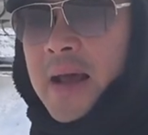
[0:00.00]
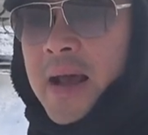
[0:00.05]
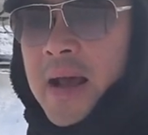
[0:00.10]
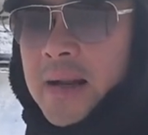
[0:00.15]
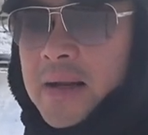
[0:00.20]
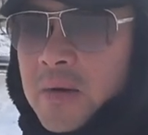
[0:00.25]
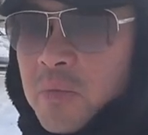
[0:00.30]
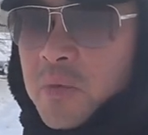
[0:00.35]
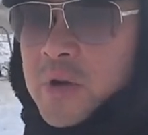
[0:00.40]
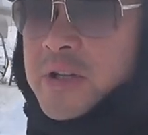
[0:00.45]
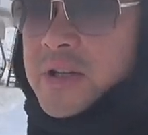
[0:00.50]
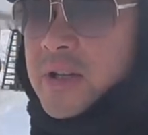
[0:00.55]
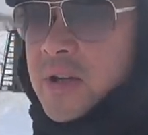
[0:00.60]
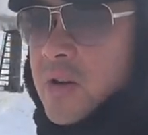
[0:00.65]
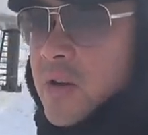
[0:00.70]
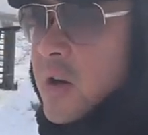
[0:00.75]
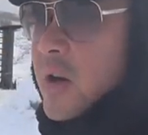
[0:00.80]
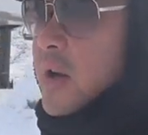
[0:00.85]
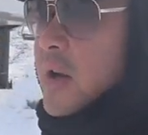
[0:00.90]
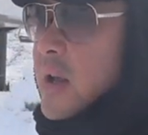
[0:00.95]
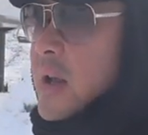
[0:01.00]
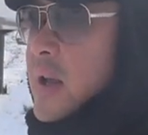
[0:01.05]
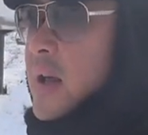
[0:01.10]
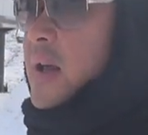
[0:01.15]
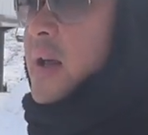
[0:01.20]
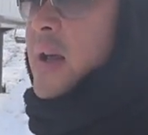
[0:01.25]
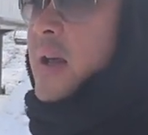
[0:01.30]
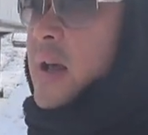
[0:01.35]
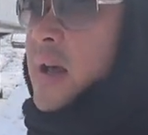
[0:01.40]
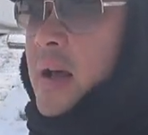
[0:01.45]
and in Whistler.
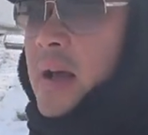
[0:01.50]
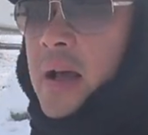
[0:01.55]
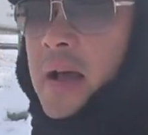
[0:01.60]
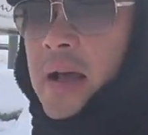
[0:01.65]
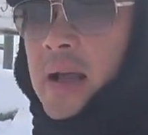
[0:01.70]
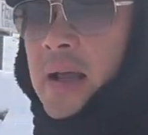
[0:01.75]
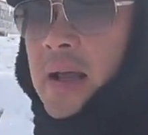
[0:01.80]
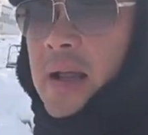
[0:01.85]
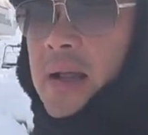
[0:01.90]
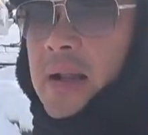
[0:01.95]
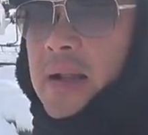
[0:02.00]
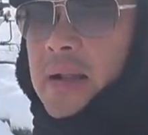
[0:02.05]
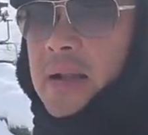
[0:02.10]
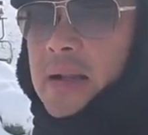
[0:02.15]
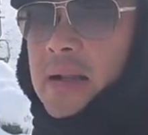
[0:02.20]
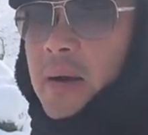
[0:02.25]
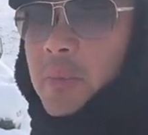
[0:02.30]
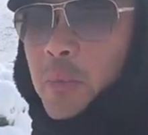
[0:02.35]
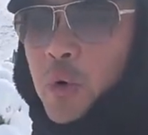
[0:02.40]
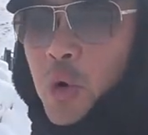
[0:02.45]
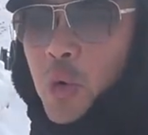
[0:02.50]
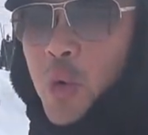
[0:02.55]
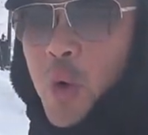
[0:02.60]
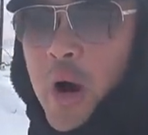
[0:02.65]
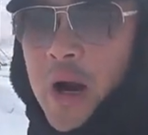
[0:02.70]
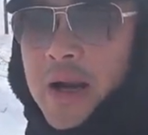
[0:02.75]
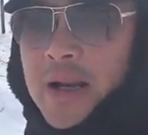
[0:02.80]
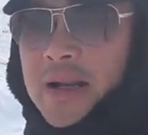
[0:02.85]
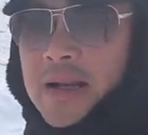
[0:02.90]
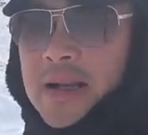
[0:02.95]
Number
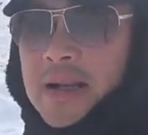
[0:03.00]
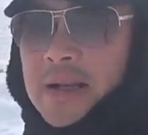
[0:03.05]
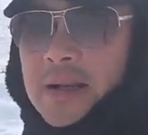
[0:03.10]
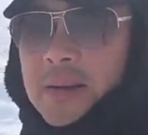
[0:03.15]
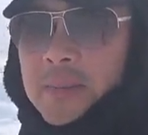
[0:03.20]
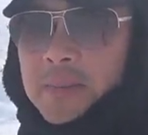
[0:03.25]
one